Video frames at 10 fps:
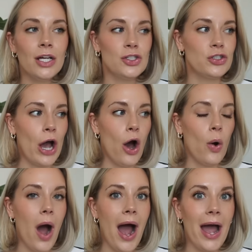
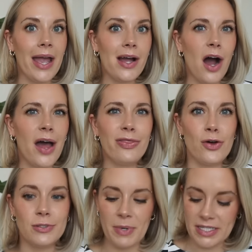So I got
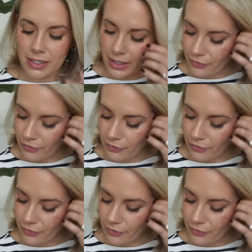those basically